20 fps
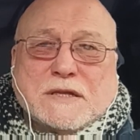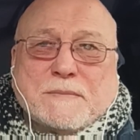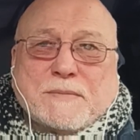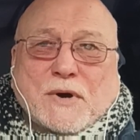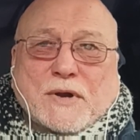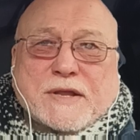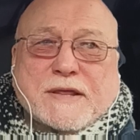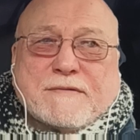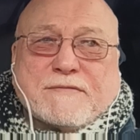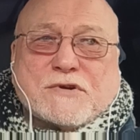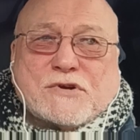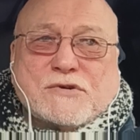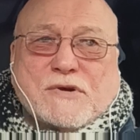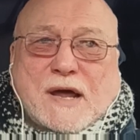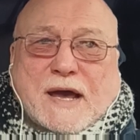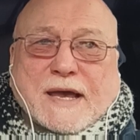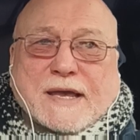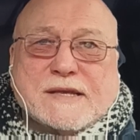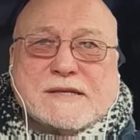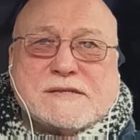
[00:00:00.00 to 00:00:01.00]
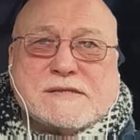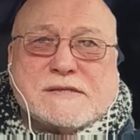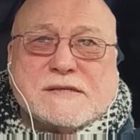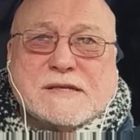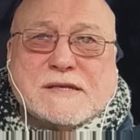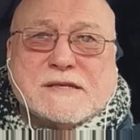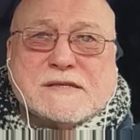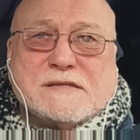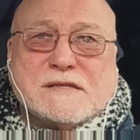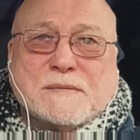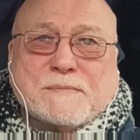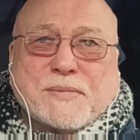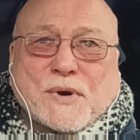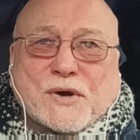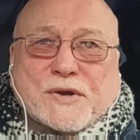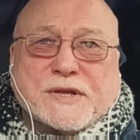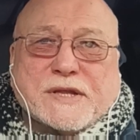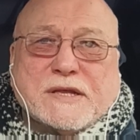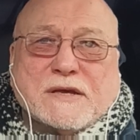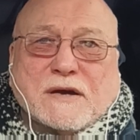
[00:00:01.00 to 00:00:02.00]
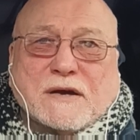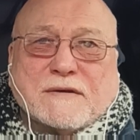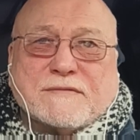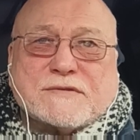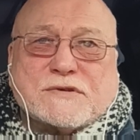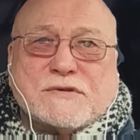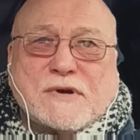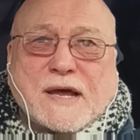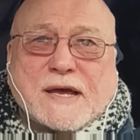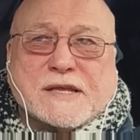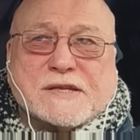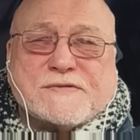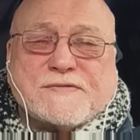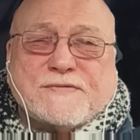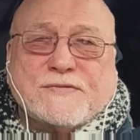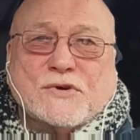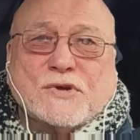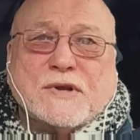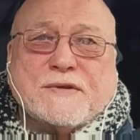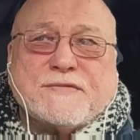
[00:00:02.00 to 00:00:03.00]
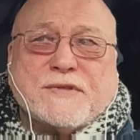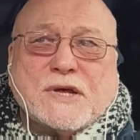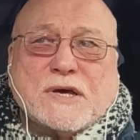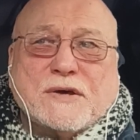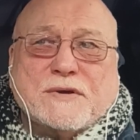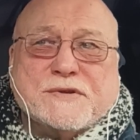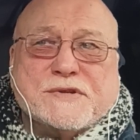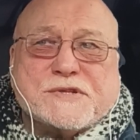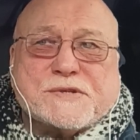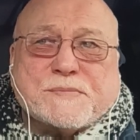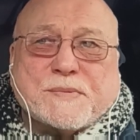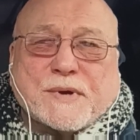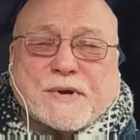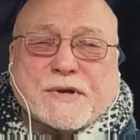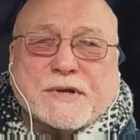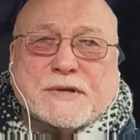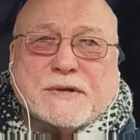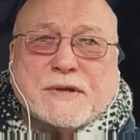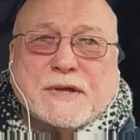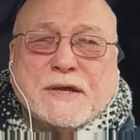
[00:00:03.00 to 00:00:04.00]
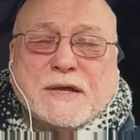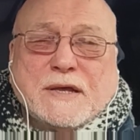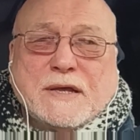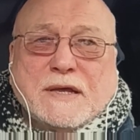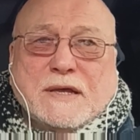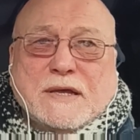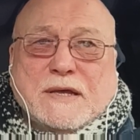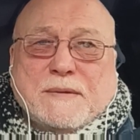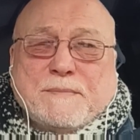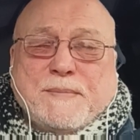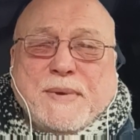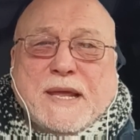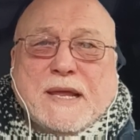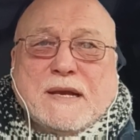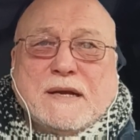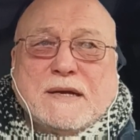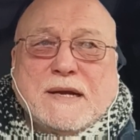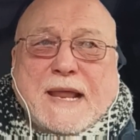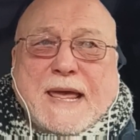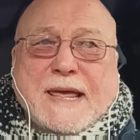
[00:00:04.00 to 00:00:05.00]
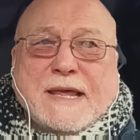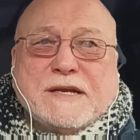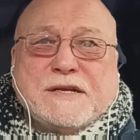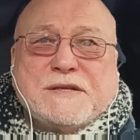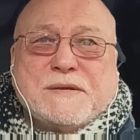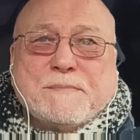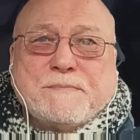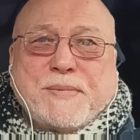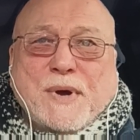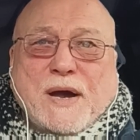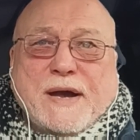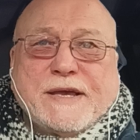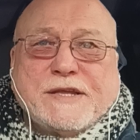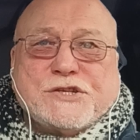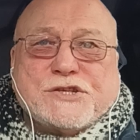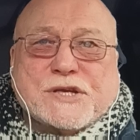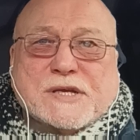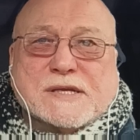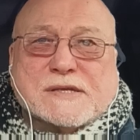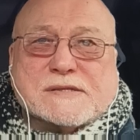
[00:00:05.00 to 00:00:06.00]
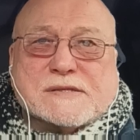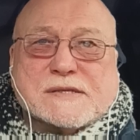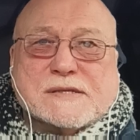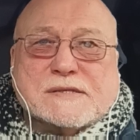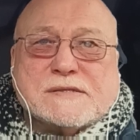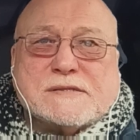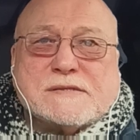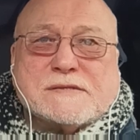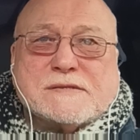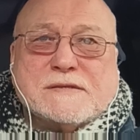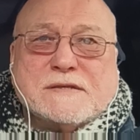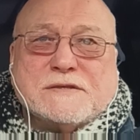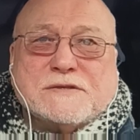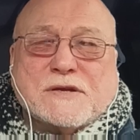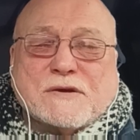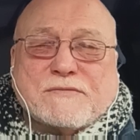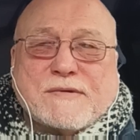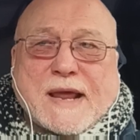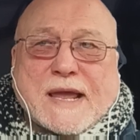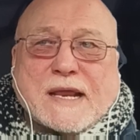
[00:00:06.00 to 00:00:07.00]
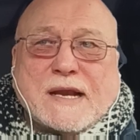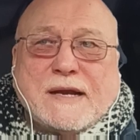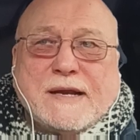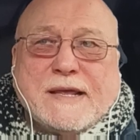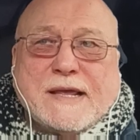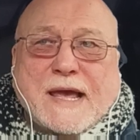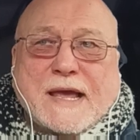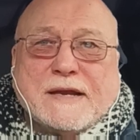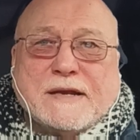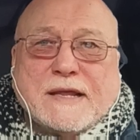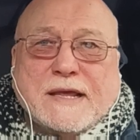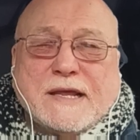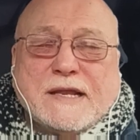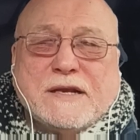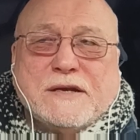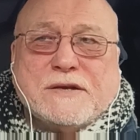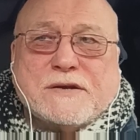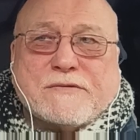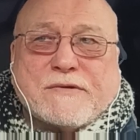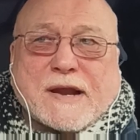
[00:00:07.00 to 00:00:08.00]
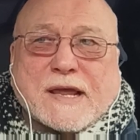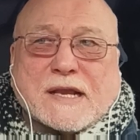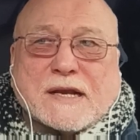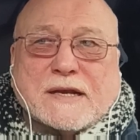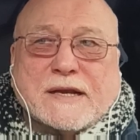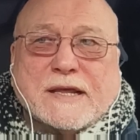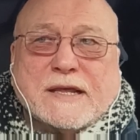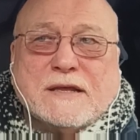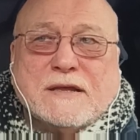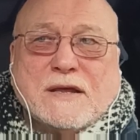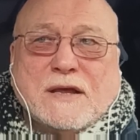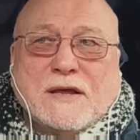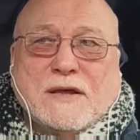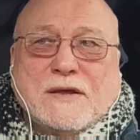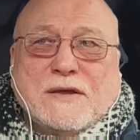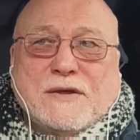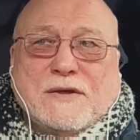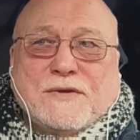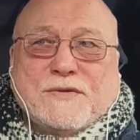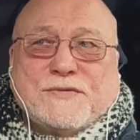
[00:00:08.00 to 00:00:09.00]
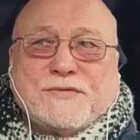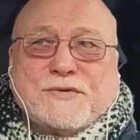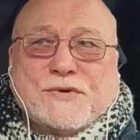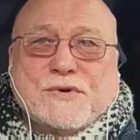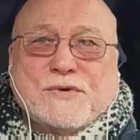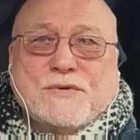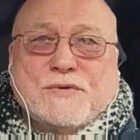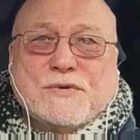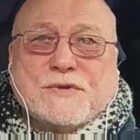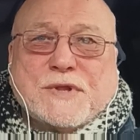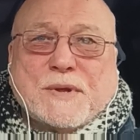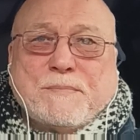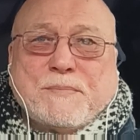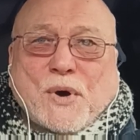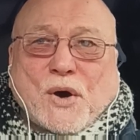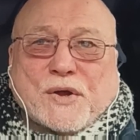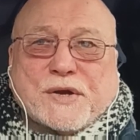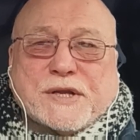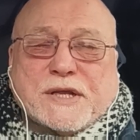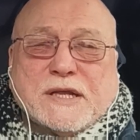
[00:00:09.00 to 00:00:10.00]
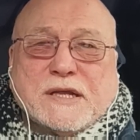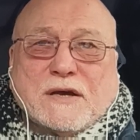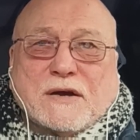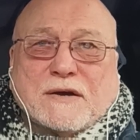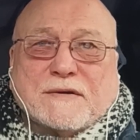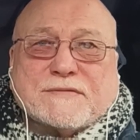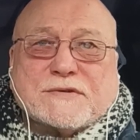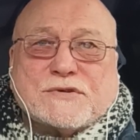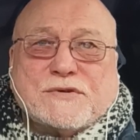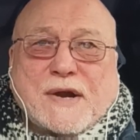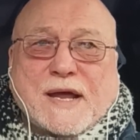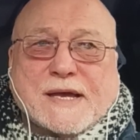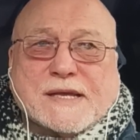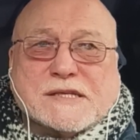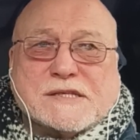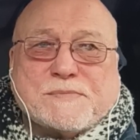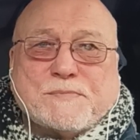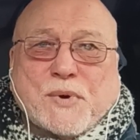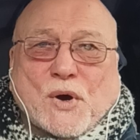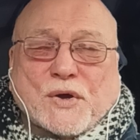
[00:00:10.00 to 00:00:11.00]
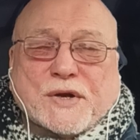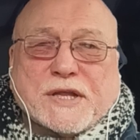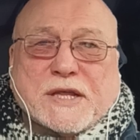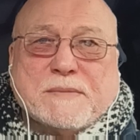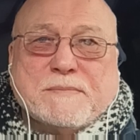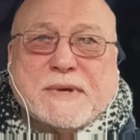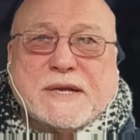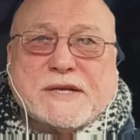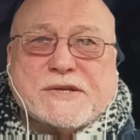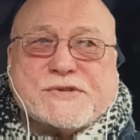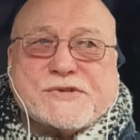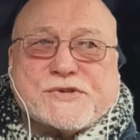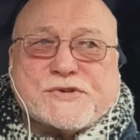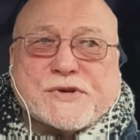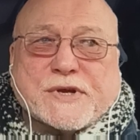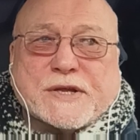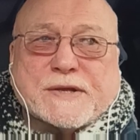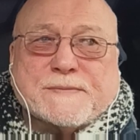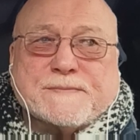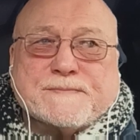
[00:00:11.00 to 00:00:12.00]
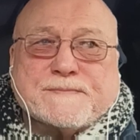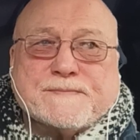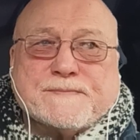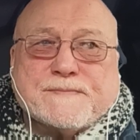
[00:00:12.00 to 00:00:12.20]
The body of Christ is the body of Christ, full of the Holy Spirit, being led by Jesus directly and indirectly through the body of Christ, body ministry.